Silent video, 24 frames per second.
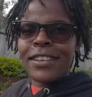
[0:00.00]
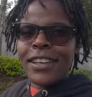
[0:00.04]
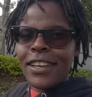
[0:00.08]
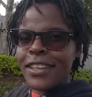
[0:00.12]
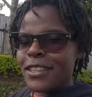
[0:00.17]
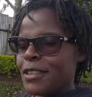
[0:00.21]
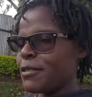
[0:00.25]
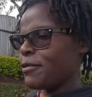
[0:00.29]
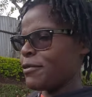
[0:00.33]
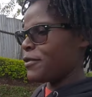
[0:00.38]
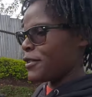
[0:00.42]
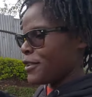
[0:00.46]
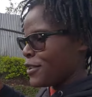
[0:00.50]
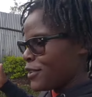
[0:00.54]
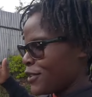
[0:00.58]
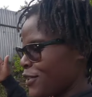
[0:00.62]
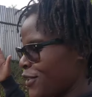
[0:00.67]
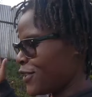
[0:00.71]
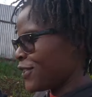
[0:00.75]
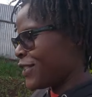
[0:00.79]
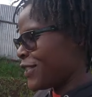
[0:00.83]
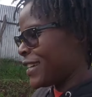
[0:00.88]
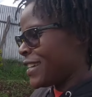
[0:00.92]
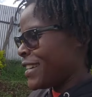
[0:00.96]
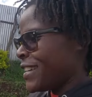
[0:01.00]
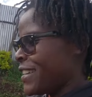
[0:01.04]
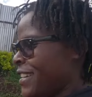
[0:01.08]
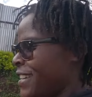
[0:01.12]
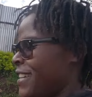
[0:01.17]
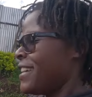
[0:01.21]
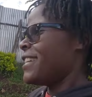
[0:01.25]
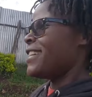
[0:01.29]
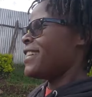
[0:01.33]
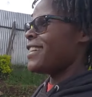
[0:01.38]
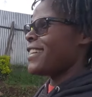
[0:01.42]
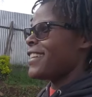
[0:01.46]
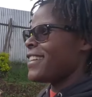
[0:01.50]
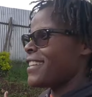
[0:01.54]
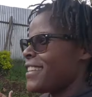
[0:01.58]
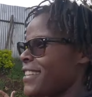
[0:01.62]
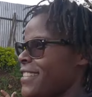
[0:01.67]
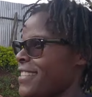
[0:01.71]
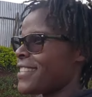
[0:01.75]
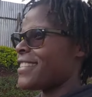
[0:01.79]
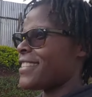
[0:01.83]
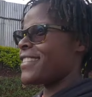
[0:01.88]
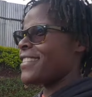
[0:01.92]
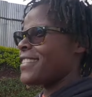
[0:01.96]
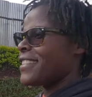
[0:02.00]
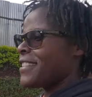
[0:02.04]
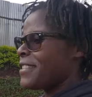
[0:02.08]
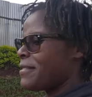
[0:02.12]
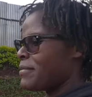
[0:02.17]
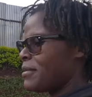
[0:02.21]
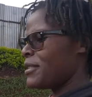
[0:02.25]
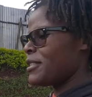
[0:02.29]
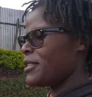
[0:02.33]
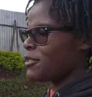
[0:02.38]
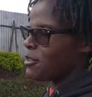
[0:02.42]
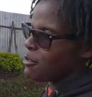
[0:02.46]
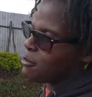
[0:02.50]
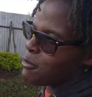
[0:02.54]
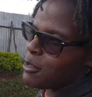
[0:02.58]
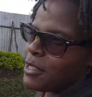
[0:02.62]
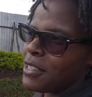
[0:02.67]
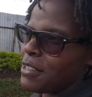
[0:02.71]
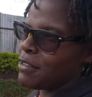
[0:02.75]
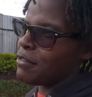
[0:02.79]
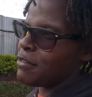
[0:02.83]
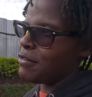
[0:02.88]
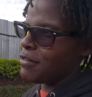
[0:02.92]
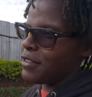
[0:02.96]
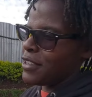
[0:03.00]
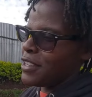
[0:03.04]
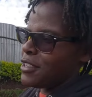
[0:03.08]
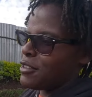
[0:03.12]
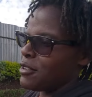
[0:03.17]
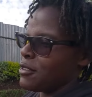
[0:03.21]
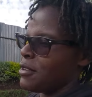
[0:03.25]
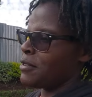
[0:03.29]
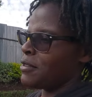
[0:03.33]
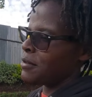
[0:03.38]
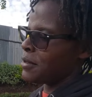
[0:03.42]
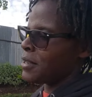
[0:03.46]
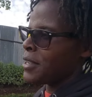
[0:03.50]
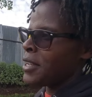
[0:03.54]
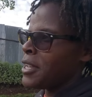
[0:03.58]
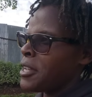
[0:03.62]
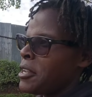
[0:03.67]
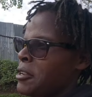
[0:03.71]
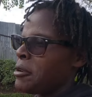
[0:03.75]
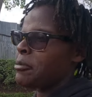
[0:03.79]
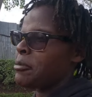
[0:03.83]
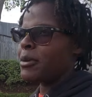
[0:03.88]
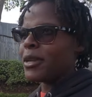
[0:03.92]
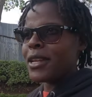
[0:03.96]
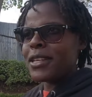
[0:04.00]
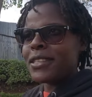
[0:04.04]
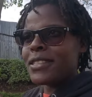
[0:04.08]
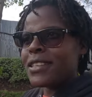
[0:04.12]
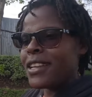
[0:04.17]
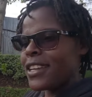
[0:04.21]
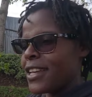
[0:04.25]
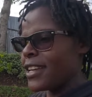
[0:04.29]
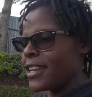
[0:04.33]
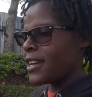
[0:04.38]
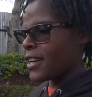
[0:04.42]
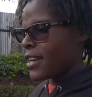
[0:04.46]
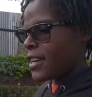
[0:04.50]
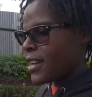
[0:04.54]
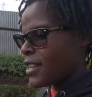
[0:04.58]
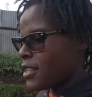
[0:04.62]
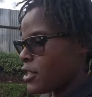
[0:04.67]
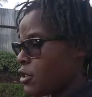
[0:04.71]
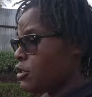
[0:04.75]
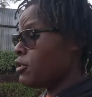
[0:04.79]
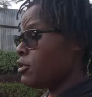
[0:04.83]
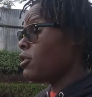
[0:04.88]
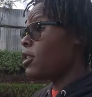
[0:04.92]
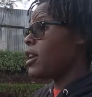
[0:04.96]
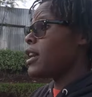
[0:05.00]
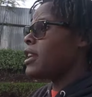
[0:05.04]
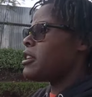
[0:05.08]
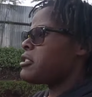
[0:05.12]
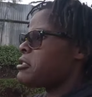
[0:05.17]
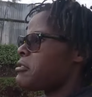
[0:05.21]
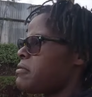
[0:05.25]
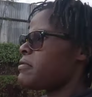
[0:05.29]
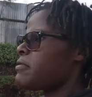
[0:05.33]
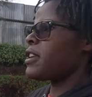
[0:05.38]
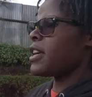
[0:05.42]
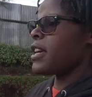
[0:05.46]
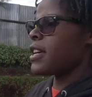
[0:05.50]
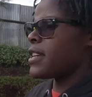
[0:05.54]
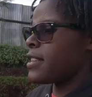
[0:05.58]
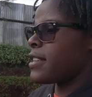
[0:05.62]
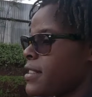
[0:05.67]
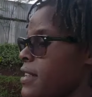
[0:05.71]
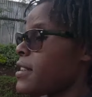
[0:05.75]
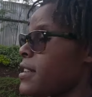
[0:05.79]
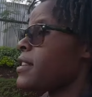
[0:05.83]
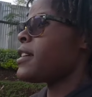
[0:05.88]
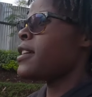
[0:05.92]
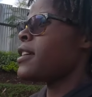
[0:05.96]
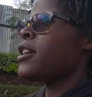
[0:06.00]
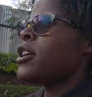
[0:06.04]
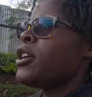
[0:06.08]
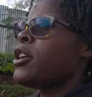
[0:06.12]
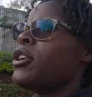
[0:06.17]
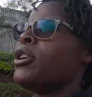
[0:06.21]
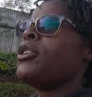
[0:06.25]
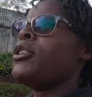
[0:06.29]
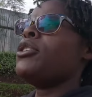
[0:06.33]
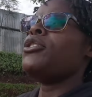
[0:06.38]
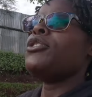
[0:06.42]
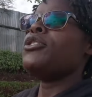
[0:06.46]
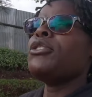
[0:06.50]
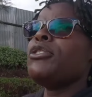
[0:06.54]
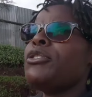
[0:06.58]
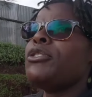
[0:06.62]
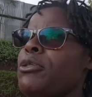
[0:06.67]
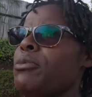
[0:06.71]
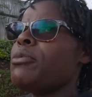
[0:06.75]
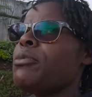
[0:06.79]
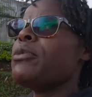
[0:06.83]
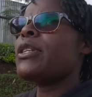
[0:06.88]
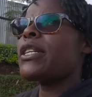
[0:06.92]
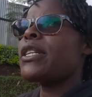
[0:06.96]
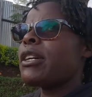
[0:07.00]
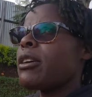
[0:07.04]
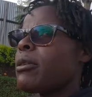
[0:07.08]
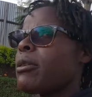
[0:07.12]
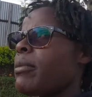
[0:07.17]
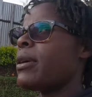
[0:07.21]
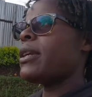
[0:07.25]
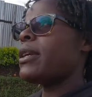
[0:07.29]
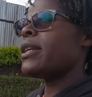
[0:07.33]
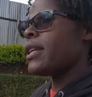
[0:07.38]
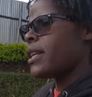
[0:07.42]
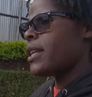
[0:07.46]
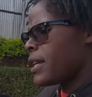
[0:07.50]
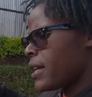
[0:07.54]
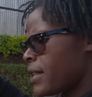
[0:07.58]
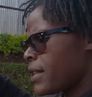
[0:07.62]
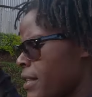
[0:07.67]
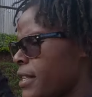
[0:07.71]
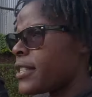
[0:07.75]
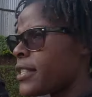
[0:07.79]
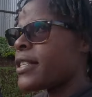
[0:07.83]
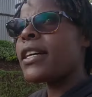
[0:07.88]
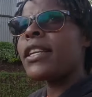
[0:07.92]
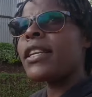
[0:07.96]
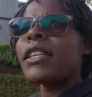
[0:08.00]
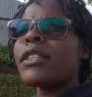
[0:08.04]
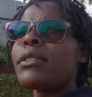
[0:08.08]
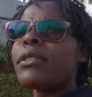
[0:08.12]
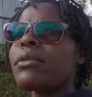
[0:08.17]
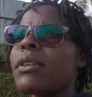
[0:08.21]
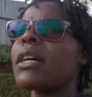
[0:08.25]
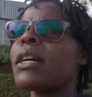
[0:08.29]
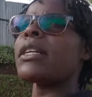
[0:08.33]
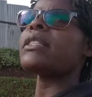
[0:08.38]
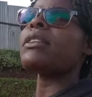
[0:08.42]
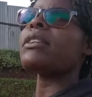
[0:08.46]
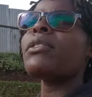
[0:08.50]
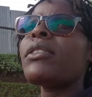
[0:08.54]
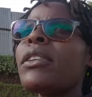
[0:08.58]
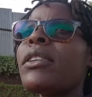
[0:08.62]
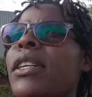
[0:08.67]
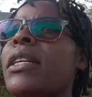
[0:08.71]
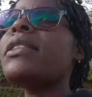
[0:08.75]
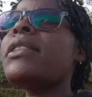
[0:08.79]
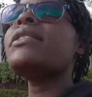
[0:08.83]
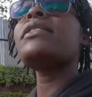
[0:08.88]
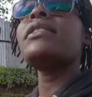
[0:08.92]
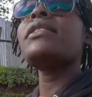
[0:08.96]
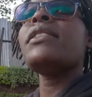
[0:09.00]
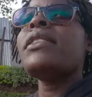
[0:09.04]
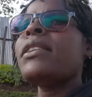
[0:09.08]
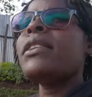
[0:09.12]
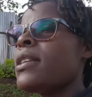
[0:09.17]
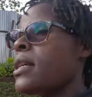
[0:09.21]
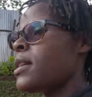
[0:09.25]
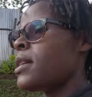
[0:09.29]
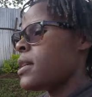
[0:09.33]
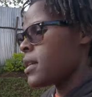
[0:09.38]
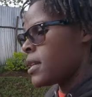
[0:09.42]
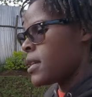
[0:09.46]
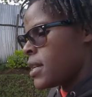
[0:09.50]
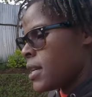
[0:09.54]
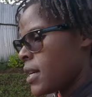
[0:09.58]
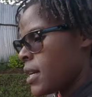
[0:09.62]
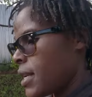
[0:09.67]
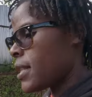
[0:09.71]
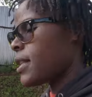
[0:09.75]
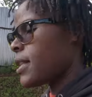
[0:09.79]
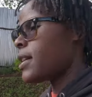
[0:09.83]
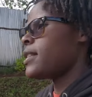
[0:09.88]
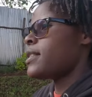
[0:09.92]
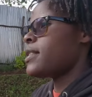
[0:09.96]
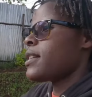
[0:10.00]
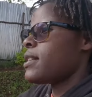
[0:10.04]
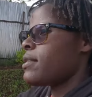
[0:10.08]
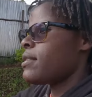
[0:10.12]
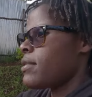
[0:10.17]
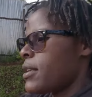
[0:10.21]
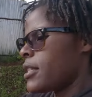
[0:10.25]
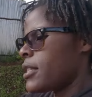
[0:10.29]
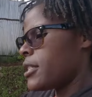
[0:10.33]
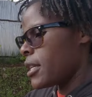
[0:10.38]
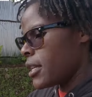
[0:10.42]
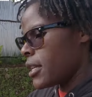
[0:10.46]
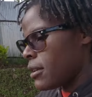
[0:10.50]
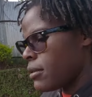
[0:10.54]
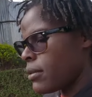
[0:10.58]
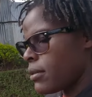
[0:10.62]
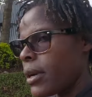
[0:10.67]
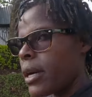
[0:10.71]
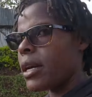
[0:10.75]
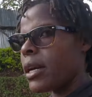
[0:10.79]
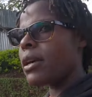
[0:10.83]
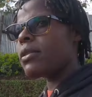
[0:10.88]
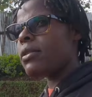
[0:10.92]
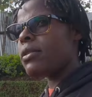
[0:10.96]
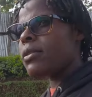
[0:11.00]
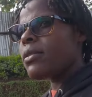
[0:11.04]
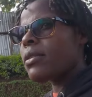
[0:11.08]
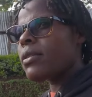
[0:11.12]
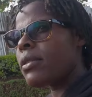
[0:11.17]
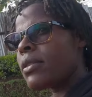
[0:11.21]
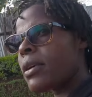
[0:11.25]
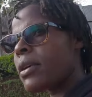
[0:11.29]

Like the video. Yes, please don't watch the video when it's liking, guys. You know, a lot of likes, YouTube will recommend the channel to large audience, and that is how the channel will grow.